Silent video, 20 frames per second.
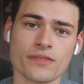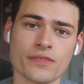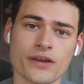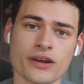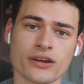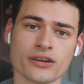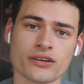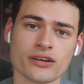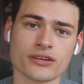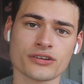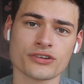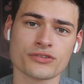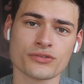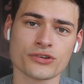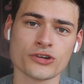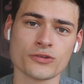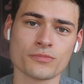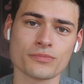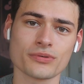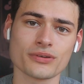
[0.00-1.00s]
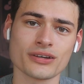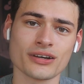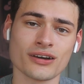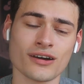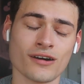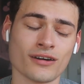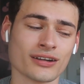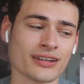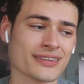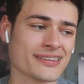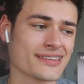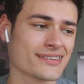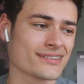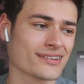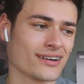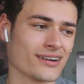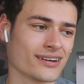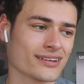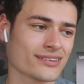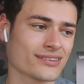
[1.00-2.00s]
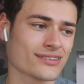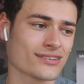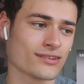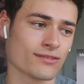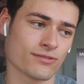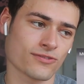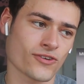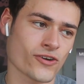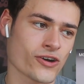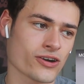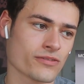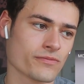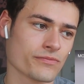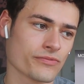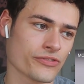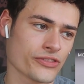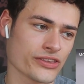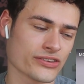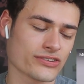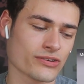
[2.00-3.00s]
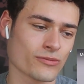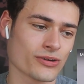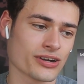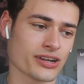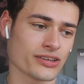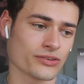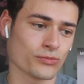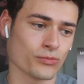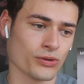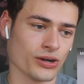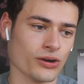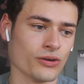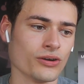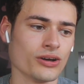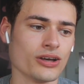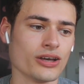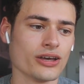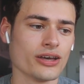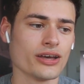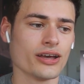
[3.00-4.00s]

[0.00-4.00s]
They're a good group. All of these songs so far, this one as well,